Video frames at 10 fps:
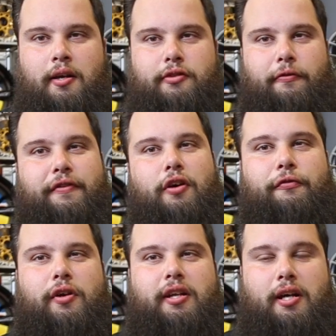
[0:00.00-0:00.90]
So feel
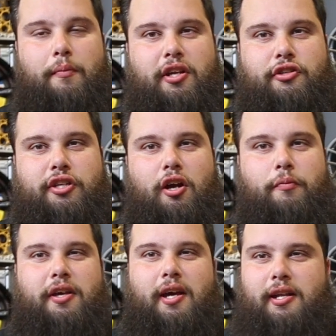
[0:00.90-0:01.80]
free to come into
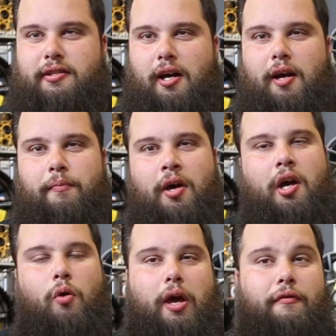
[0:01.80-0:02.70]
JRP anytime.
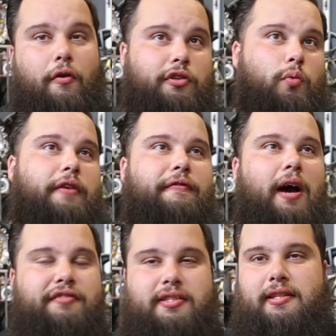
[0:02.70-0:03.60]
We have over
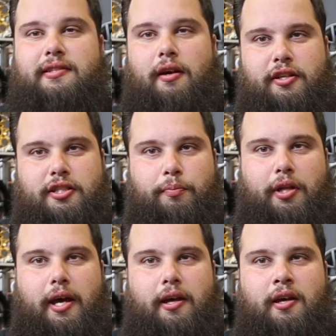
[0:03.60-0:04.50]
25 seats on
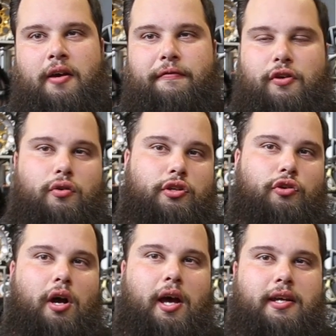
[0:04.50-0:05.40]
display for you to
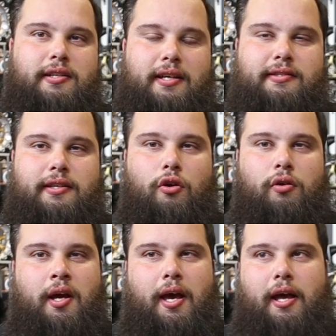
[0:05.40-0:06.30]
try and test
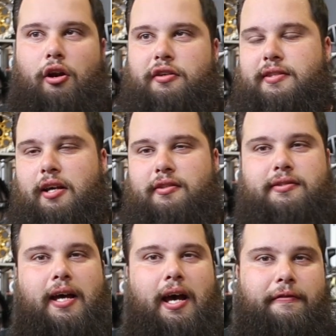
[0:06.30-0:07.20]
out, and our sales
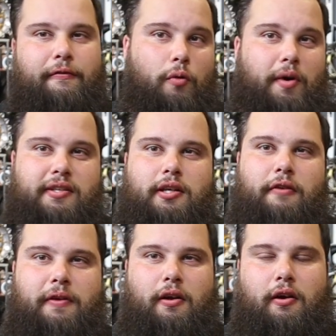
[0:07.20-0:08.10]
staff or
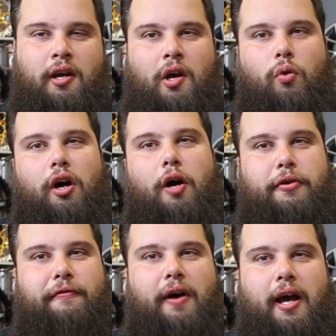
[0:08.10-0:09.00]
myself here will help
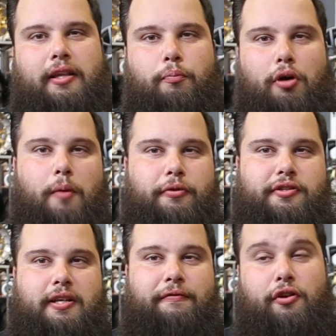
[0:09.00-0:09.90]
you find the proper
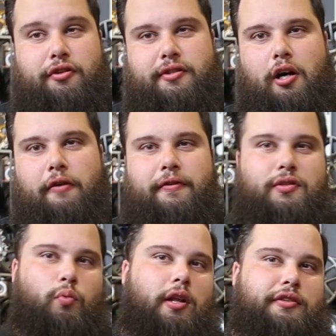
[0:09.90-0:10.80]
seat for yourself
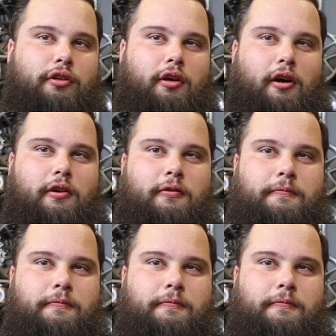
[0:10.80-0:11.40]
as well as your car.